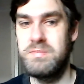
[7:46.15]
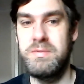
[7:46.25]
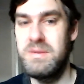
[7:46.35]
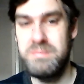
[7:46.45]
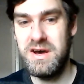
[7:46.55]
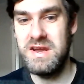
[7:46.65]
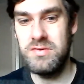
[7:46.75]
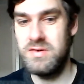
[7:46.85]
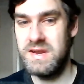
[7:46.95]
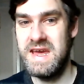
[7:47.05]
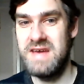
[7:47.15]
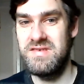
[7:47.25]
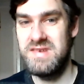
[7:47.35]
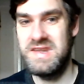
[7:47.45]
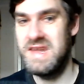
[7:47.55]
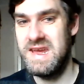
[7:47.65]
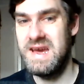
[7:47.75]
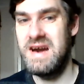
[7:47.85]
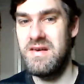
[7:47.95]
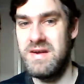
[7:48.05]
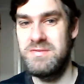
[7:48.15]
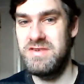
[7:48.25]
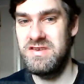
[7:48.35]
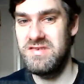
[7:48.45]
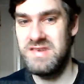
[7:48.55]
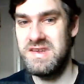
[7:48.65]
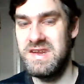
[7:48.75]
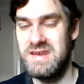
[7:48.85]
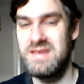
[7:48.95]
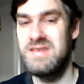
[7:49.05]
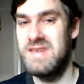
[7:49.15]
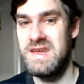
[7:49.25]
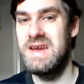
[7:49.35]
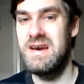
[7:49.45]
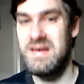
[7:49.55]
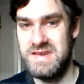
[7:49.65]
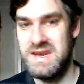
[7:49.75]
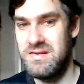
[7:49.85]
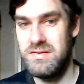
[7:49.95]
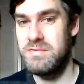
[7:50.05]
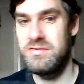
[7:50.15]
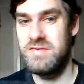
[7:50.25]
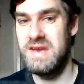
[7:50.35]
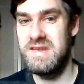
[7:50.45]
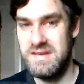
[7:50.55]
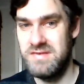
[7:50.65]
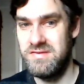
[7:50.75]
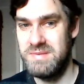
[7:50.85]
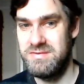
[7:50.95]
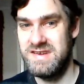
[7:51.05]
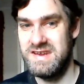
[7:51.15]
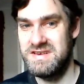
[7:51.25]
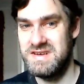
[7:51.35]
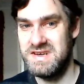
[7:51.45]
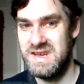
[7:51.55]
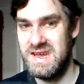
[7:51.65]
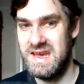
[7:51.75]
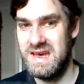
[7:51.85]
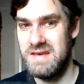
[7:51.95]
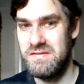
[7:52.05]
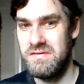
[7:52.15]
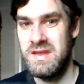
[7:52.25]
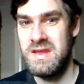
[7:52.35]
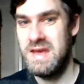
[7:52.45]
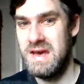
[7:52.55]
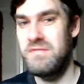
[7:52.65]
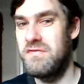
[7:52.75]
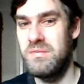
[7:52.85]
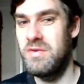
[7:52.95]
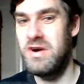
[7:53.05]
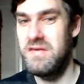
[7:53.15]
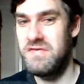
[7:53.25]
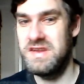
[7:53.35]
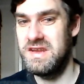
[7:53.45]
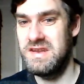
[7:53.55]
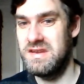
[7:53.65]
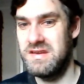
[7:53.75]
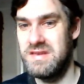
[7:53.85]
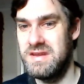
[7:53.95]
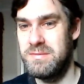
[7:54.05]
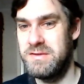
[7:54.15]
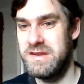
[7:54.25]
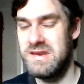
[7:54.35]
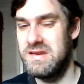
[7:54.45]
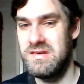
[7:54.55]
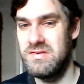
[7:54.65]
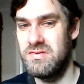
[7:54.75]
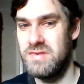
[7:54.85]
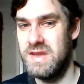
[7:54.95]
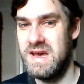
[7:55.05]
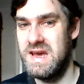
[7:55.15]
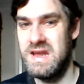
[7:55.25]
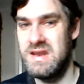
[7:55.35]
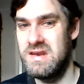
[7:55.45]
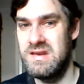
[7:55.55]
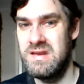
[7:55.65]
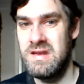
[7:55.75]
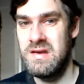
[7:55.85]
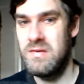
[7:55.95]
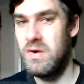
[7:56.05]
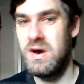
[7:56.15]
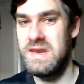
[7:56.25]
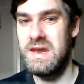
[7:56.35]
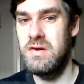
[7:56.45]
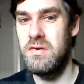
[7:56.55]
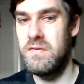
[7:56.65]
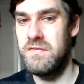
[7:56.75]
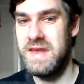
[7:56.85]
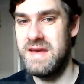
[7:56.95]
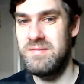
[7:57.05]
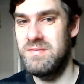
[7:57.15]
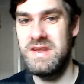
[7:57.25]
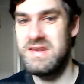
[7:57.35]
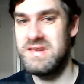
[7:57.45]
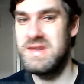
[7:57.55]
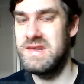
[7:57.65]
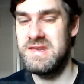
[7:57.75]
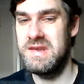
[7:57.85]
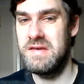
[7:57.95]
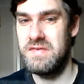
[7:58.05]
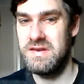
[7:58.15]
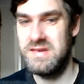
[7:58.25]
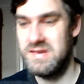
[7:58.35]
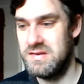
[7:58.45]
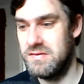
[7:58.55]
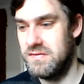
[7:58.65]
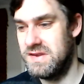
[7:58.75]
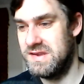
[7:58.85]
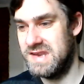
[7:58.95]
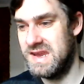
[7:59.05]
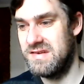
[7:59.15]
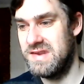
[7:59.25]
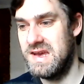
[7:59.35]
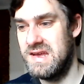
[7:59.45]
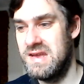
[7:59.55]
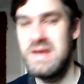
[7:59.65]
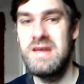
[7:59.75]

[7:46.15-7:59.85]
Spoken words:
But by all accounts, they are absolute stinkers. They are terrible. That's the reputation they have. And from what I've seen, the clips and all that, and what I know of them, there's nothing to sort of discount that.